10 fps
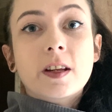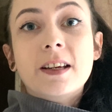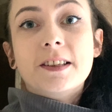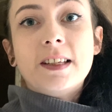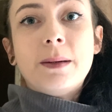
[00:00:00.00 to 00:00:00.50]

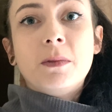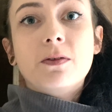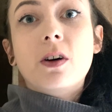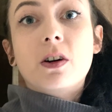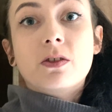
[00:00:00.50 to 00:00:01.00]
it seemed
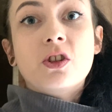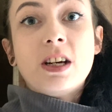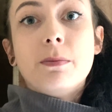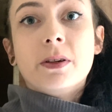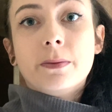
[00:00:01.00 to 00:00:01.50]
far
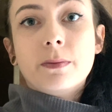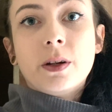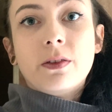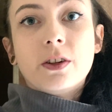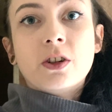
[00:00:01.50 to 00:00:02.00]
cheaper
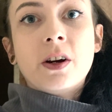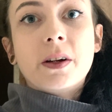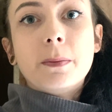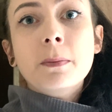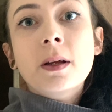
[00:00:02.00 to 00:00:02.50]
at the
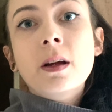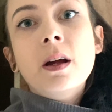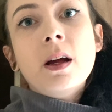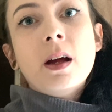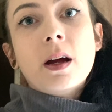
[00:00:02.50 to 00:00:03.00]
time.
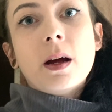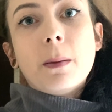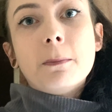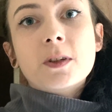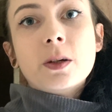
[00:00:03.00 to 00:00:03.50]

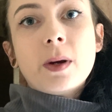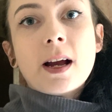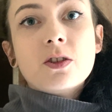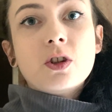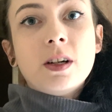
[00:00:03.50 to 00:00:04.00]
So we
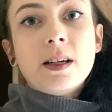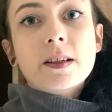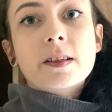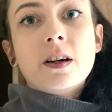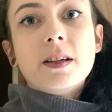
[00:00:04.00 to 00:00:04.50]
actually
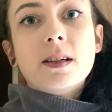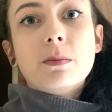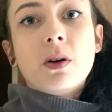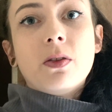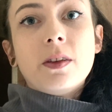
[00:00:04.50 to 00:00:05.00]
decided
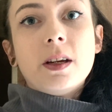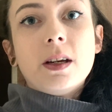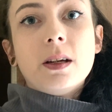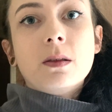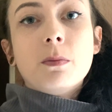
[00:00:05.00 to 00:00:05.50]
upon
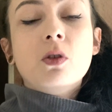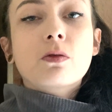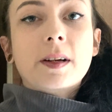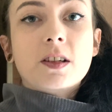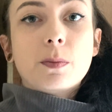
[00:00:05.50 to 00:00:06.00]
the
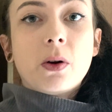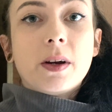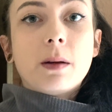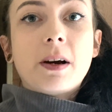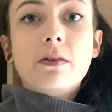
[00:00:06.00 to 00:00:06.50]
mooring spot
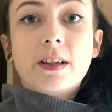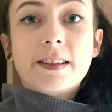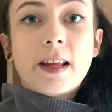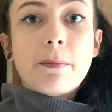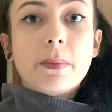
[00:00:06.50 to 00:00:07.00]
in about
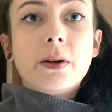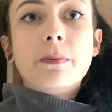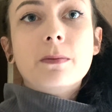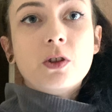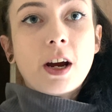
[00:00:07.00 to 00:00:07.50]

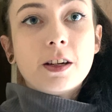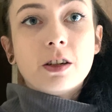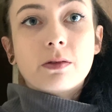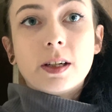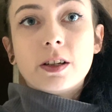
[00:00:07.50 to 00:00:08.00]

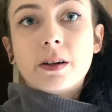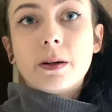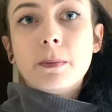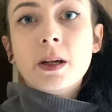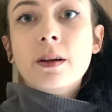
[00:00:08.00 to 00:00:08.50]
January
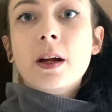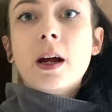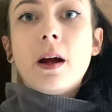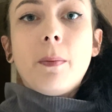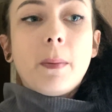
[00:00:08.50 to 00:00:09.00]
time,
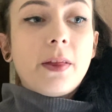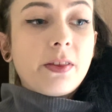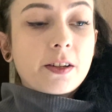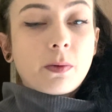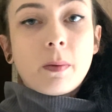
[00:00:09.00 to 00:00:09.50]
and
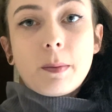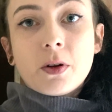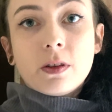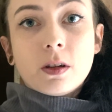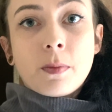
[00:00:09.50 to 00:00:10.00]
that's when we
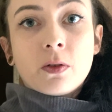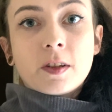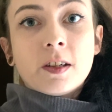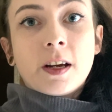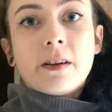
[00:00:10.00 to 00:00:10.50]
put the
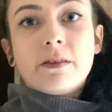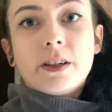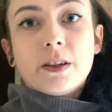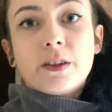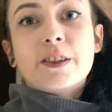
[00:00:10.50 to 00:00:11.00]
deposit down
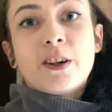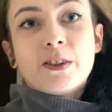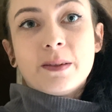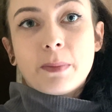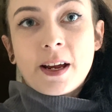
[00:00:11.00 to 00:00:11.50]
and
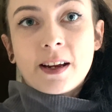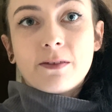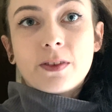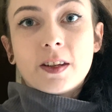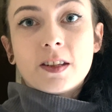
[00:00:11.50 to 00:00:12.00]
started paying for the